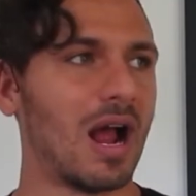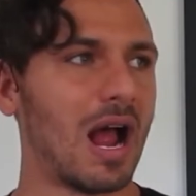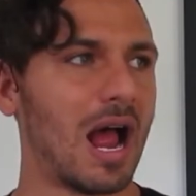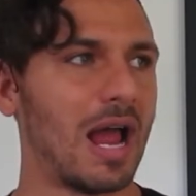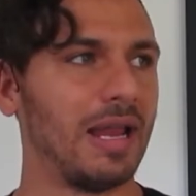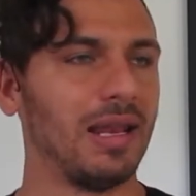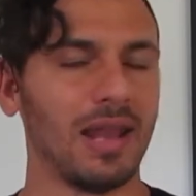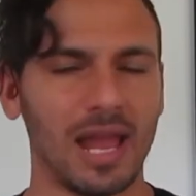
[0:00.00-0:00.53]

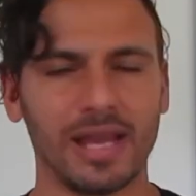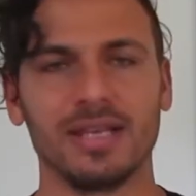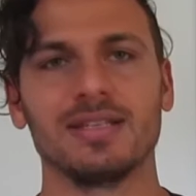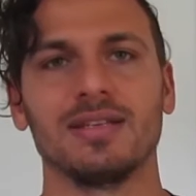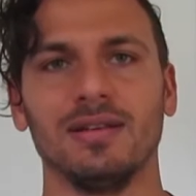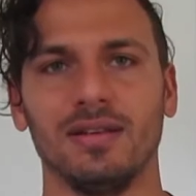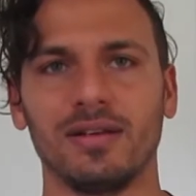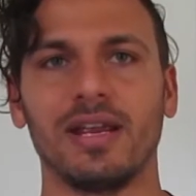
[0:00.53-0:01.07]
I like
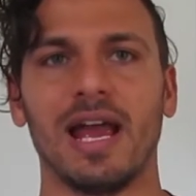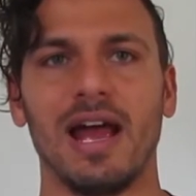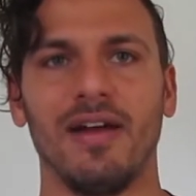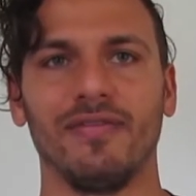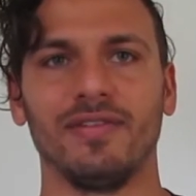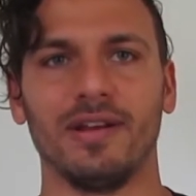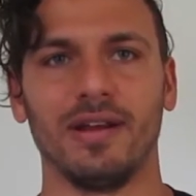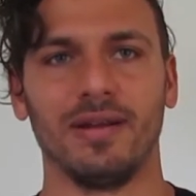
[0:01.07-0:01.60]
to look
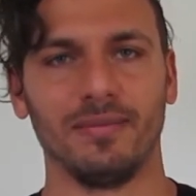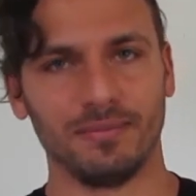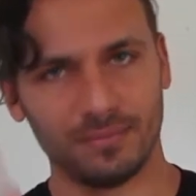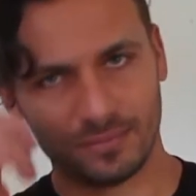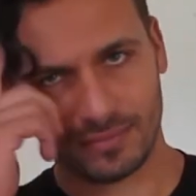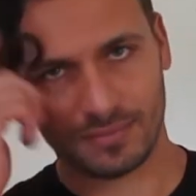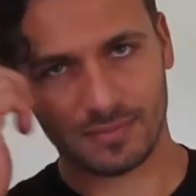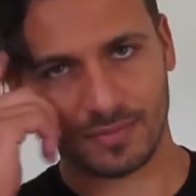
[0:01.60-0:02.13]
after
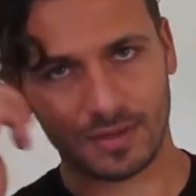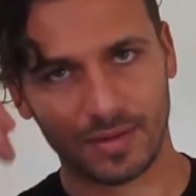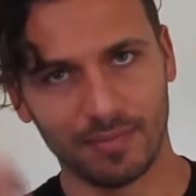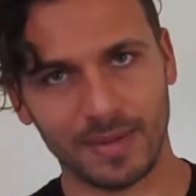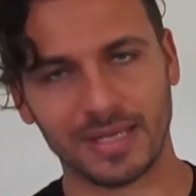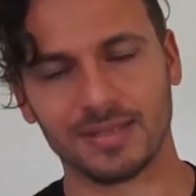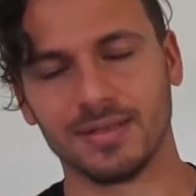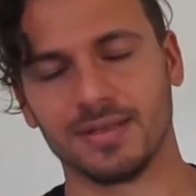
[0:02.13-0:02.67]
the
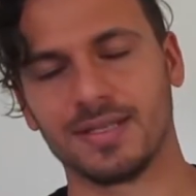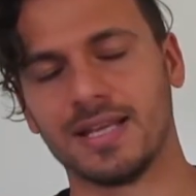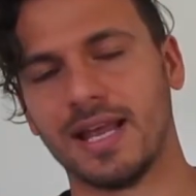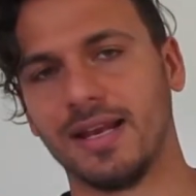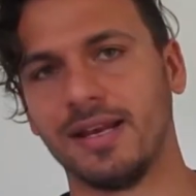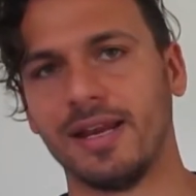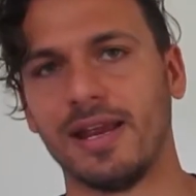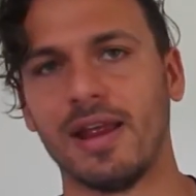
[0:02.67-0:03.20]
mental
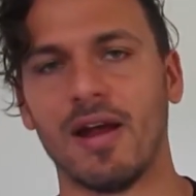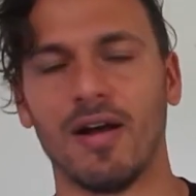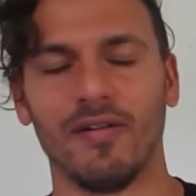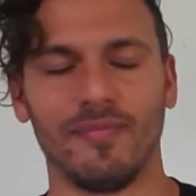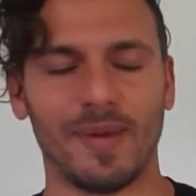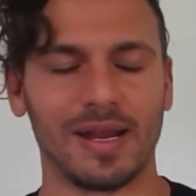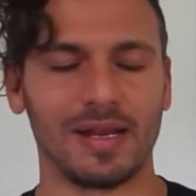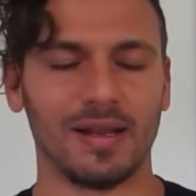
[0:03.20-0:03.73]
sanity
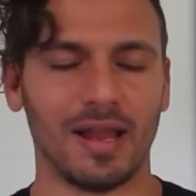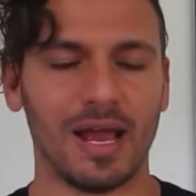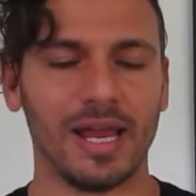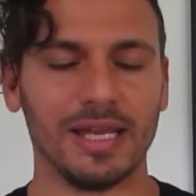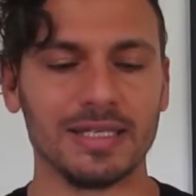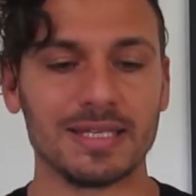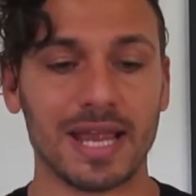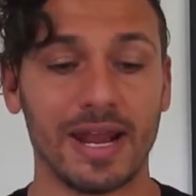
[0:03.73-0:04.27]
of my
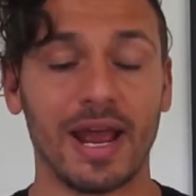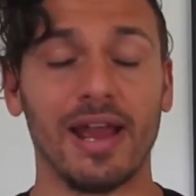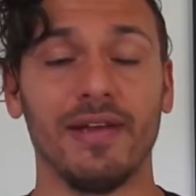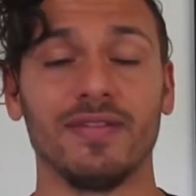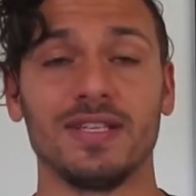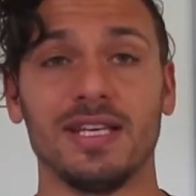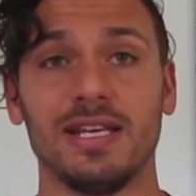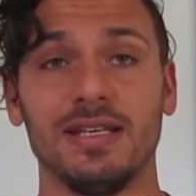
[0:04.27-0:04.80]
clients, and I
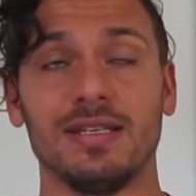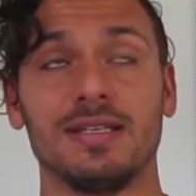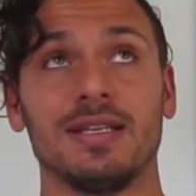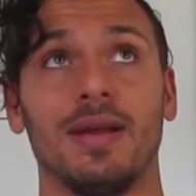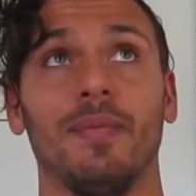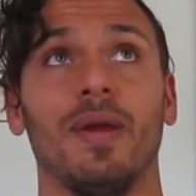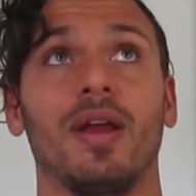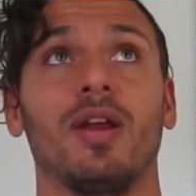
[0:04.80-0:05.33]
have seen
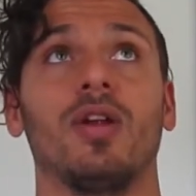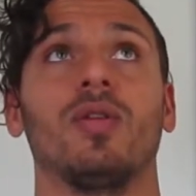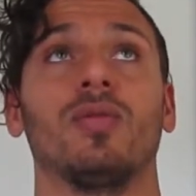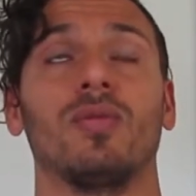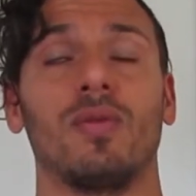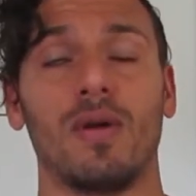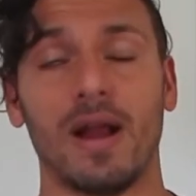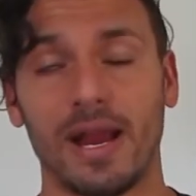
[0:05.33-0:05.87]
some
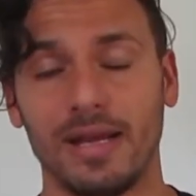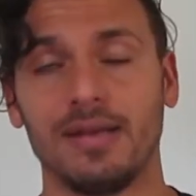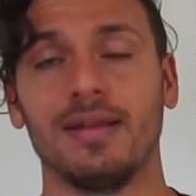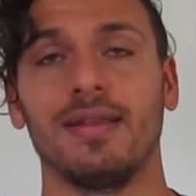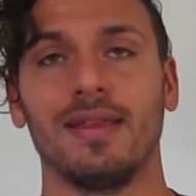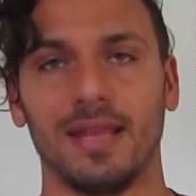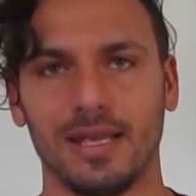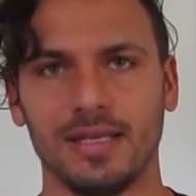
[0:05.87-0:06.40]
great
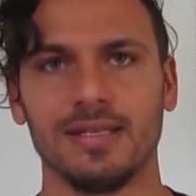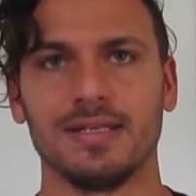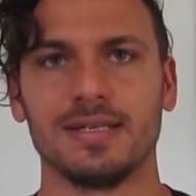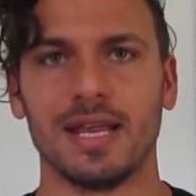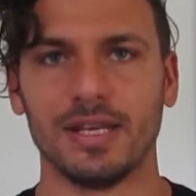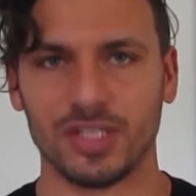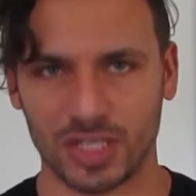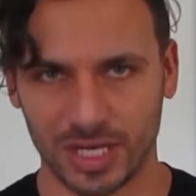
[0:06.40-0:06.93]
things
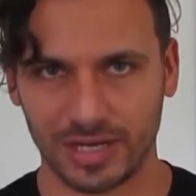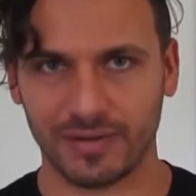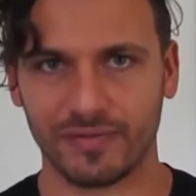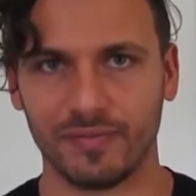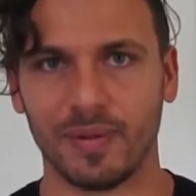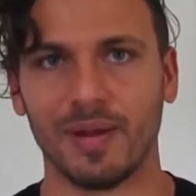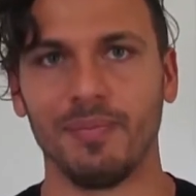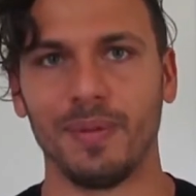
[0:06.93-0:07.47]

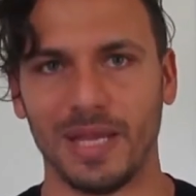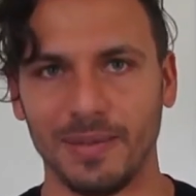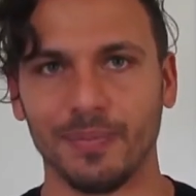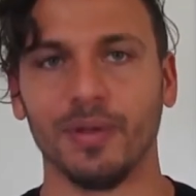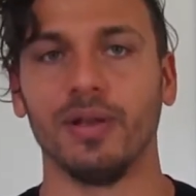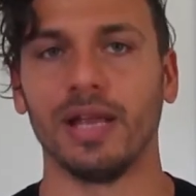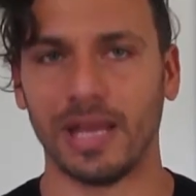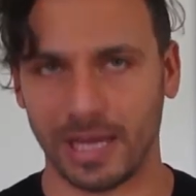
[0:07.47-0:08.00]
achieved by
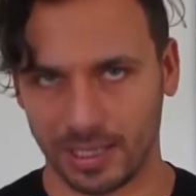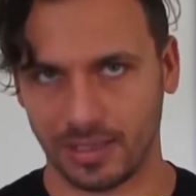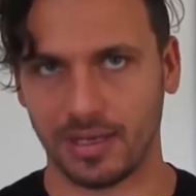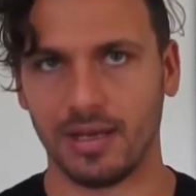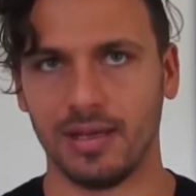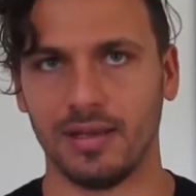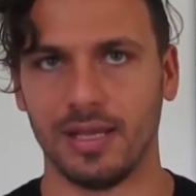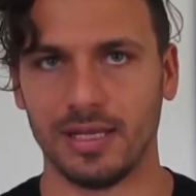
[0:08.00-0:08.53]
people
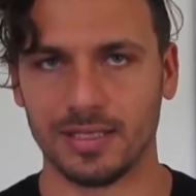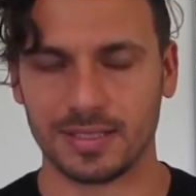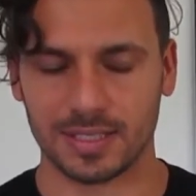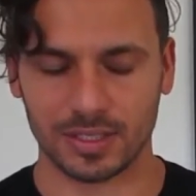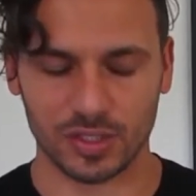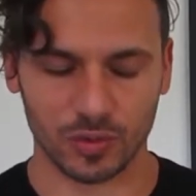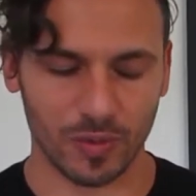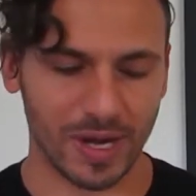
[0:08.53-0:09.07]
in these
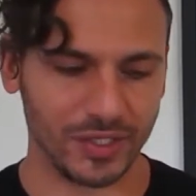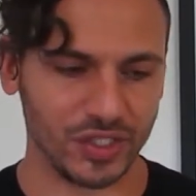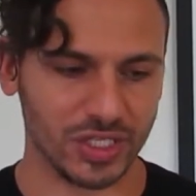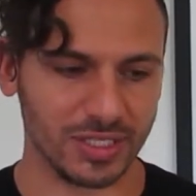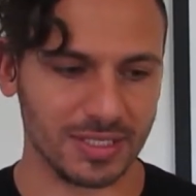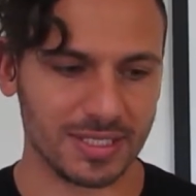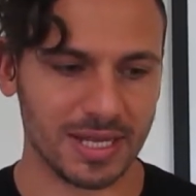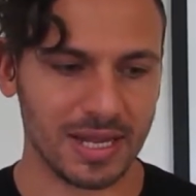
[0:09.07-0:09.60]

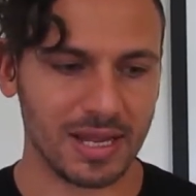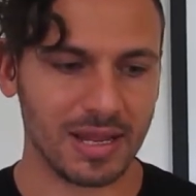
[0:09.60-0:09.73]
situations.